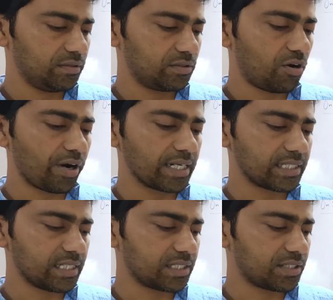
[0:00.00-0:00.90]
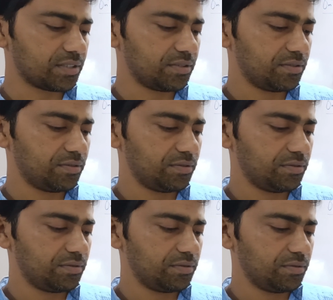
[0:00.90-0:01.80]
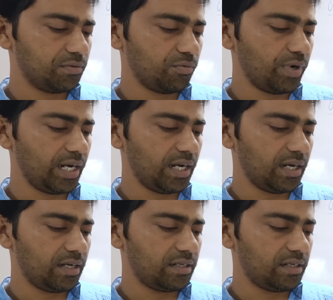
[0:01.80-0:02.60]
wrong answers will